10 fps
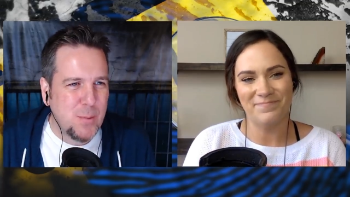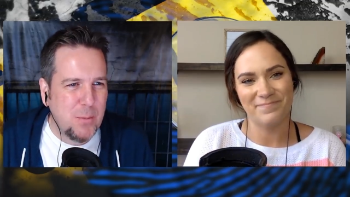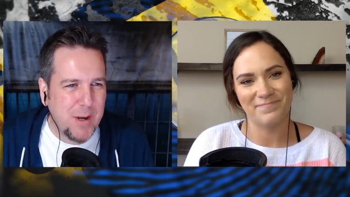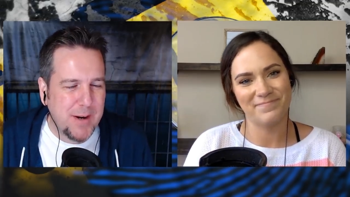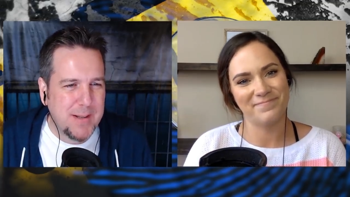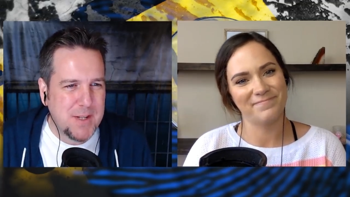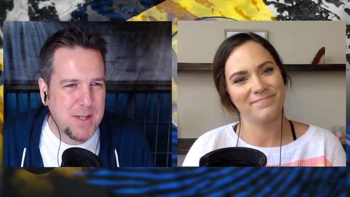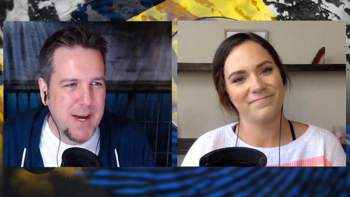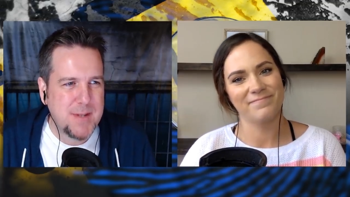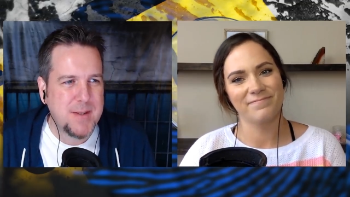Speaker 1: we wanted to let you
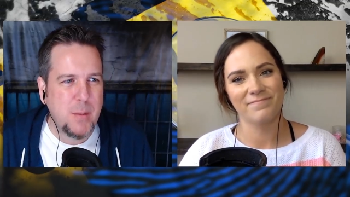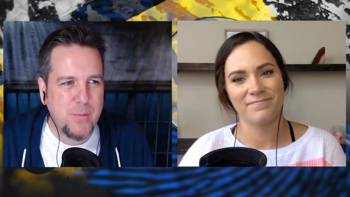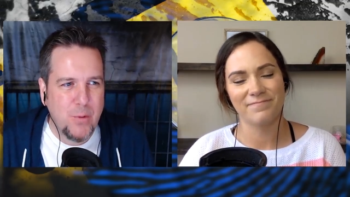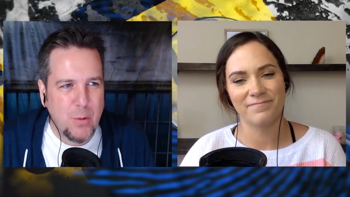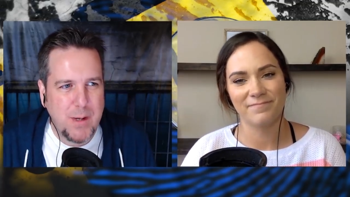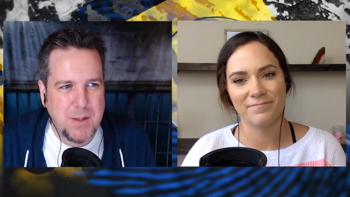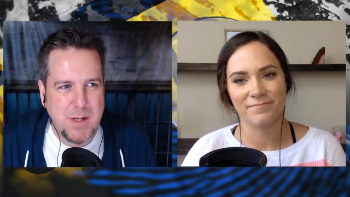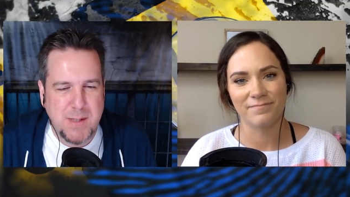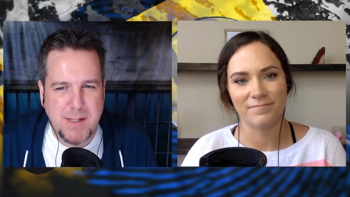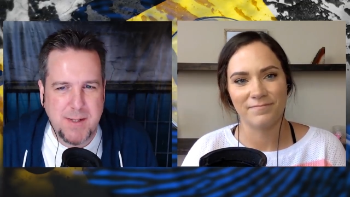guys know before we
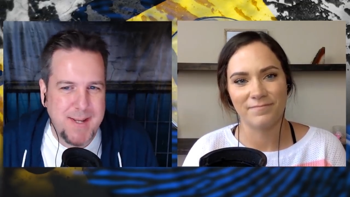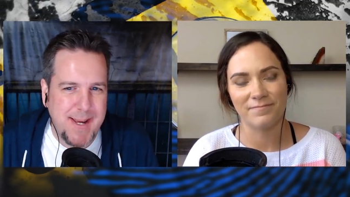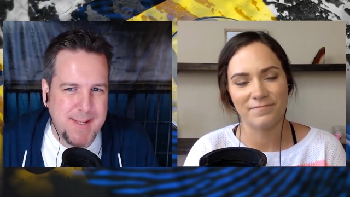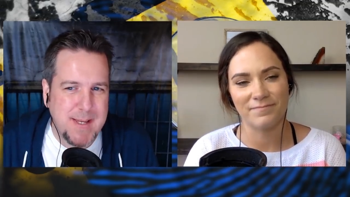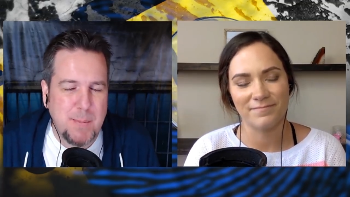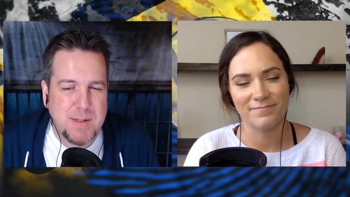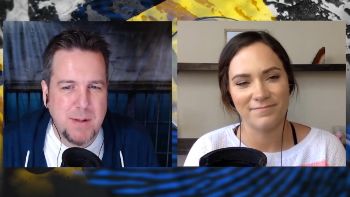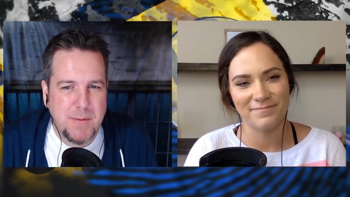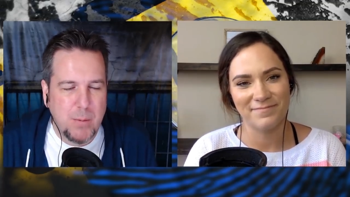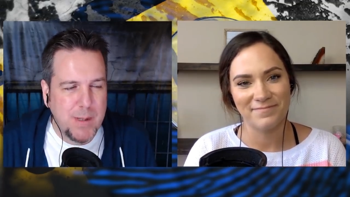jumped into today's
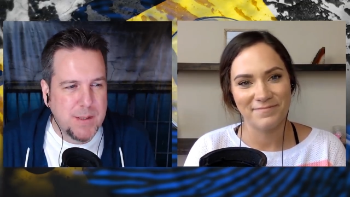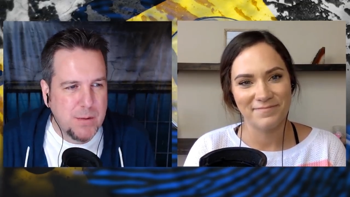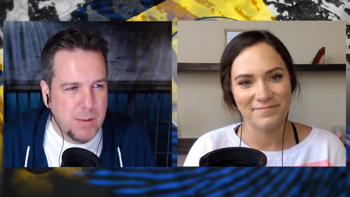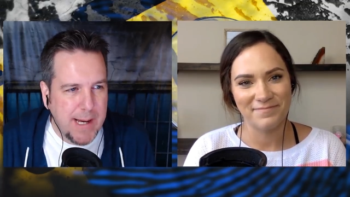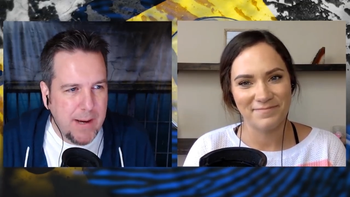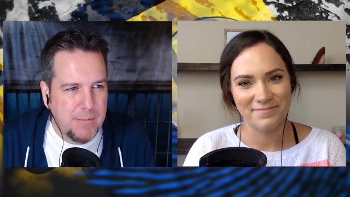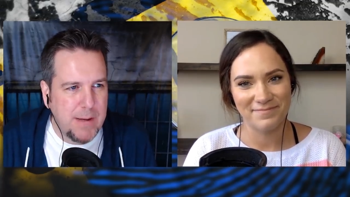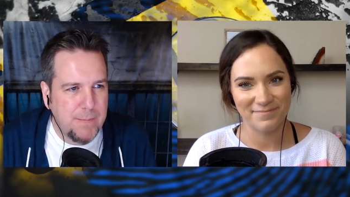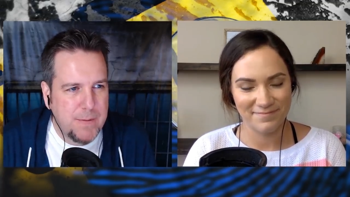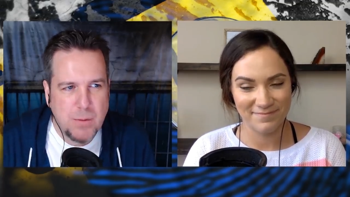episode that we do have a
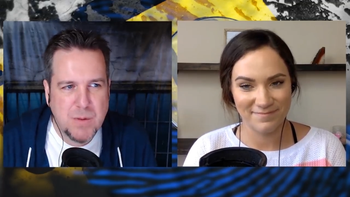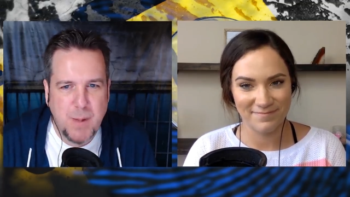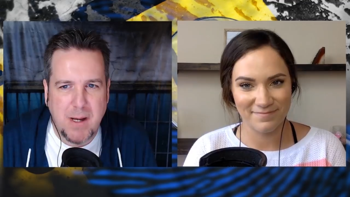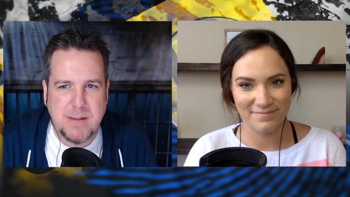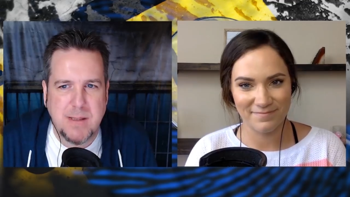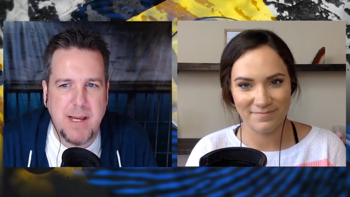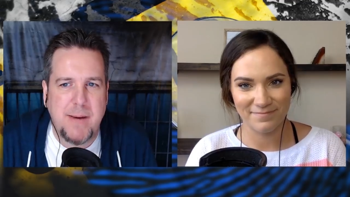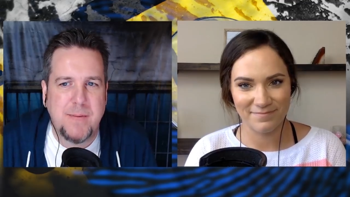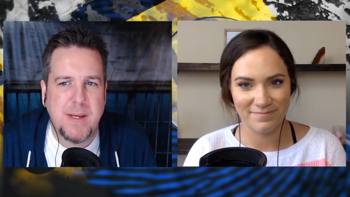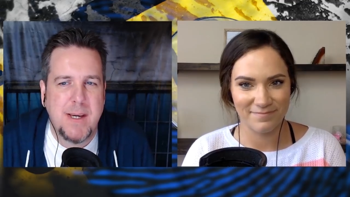few spots
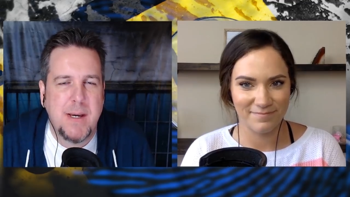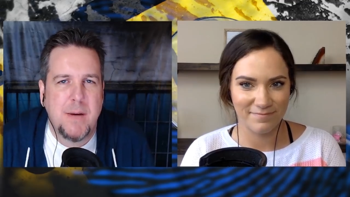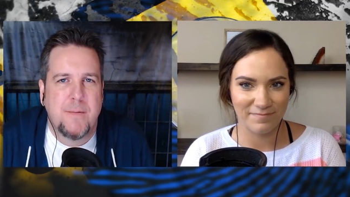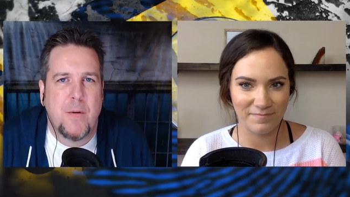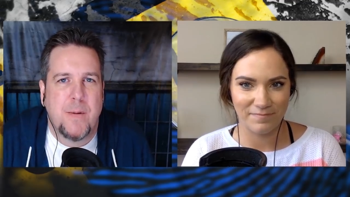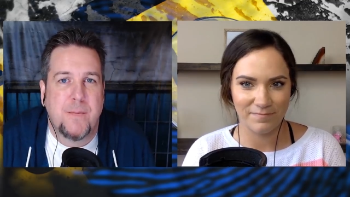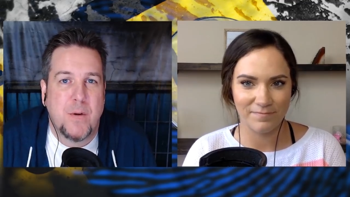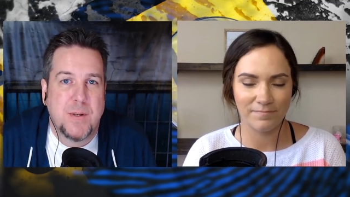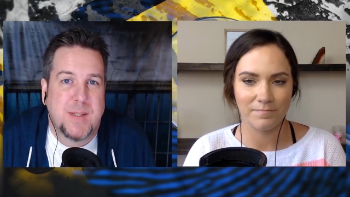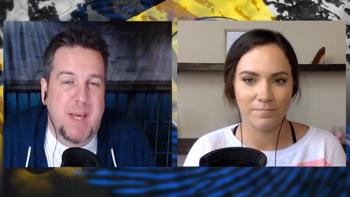left for the
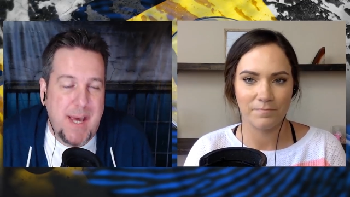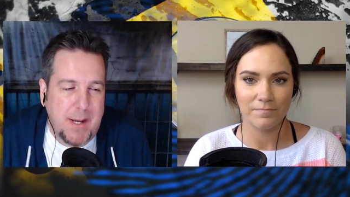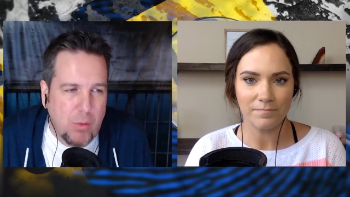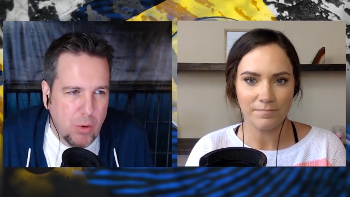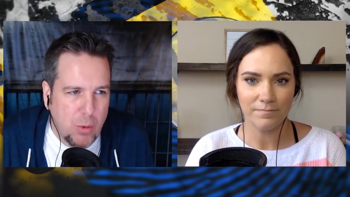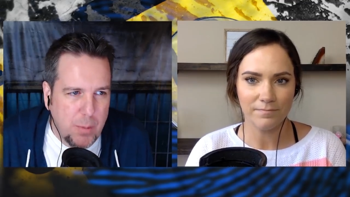first 10 group.